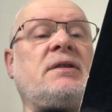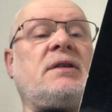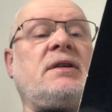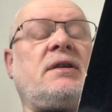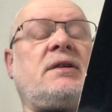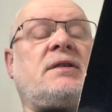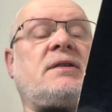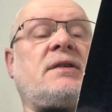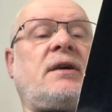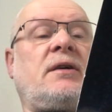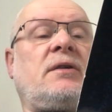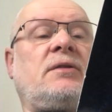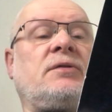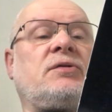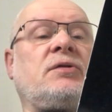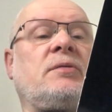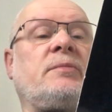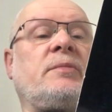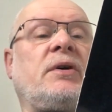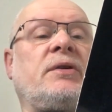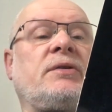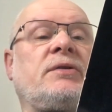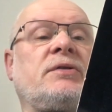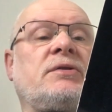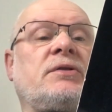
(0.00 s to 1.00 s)
detail to
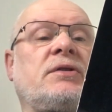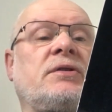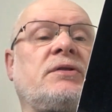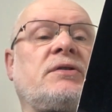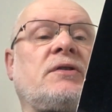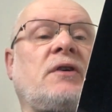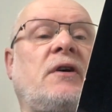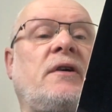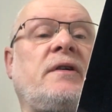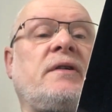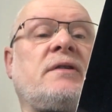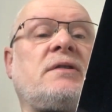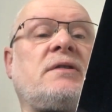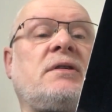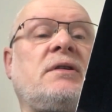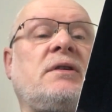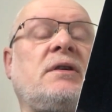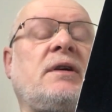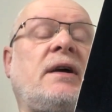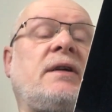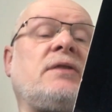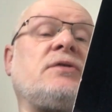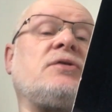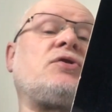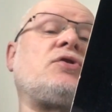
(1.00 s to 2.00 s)
modern
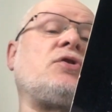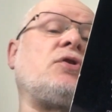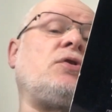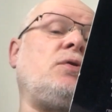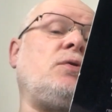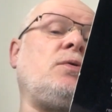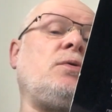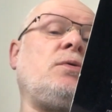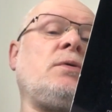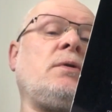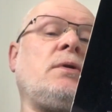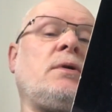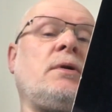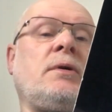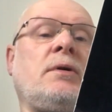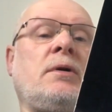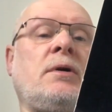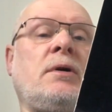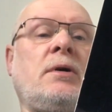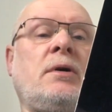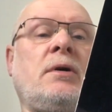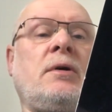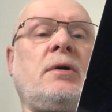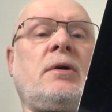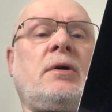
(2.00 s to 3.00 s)
society, and two,
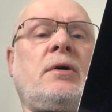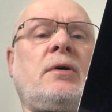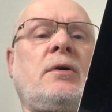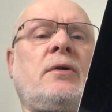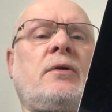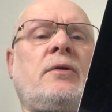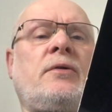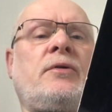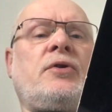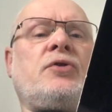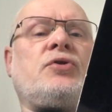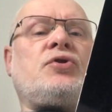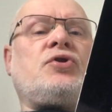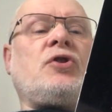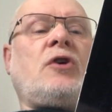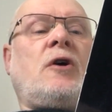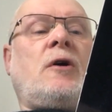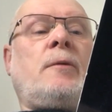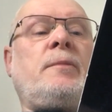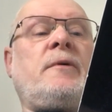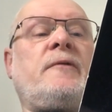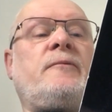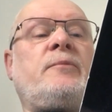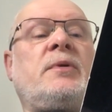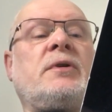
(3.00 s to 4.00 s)
the
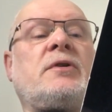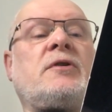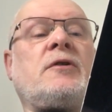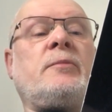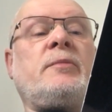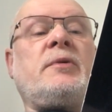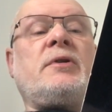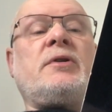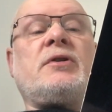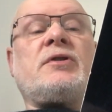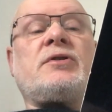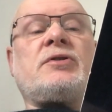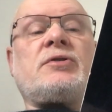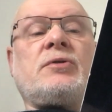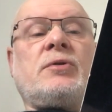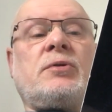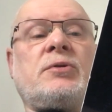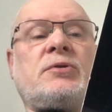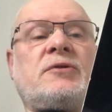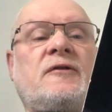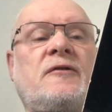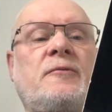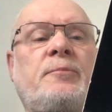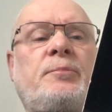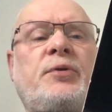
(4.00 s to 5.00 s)
job of becoming the
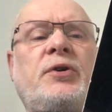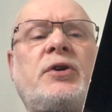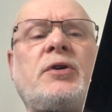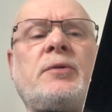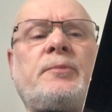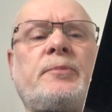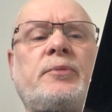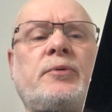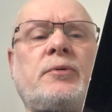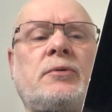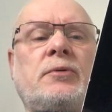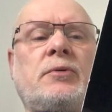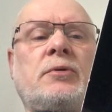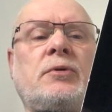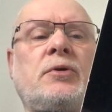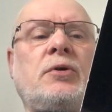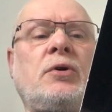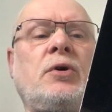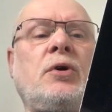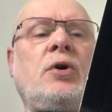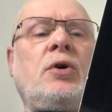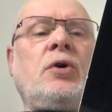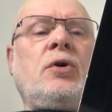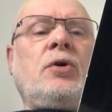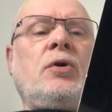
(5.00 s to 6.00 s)
sort of people
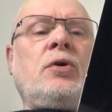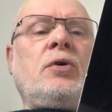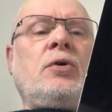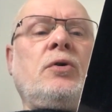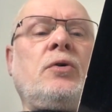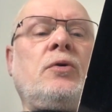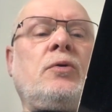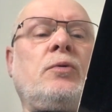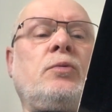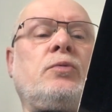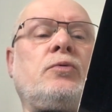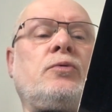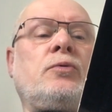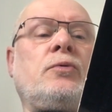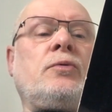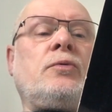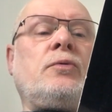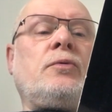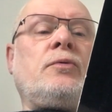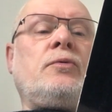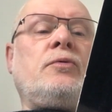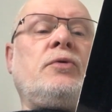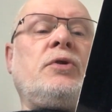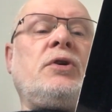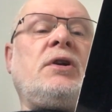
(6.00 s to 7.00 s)
who
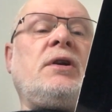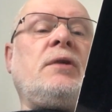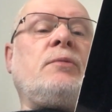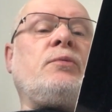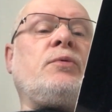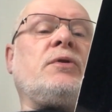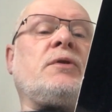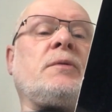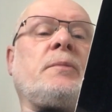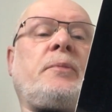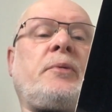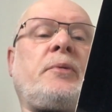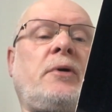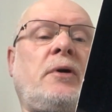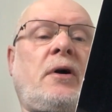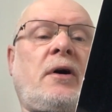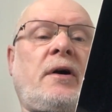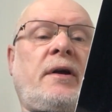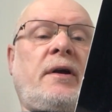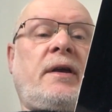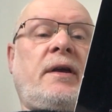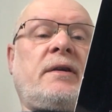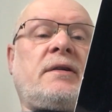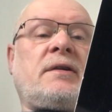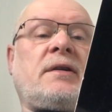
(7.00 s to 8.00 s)
really would
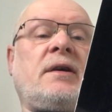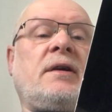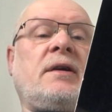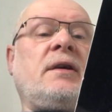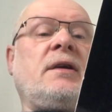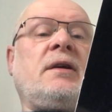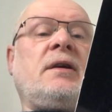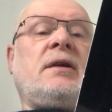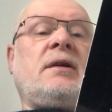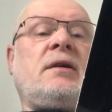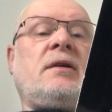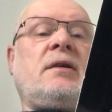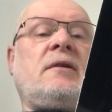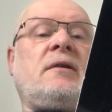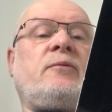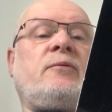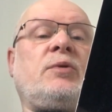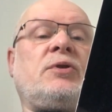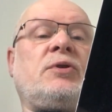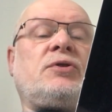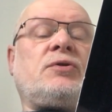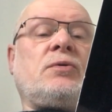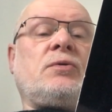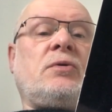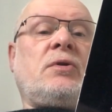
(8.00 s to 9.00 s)
apply it if
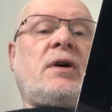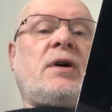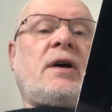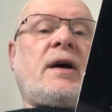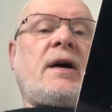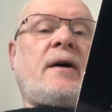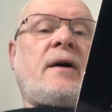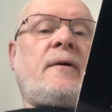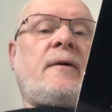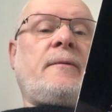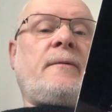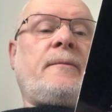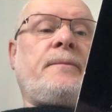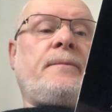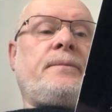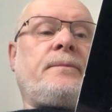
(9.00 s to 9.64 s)
we saw how.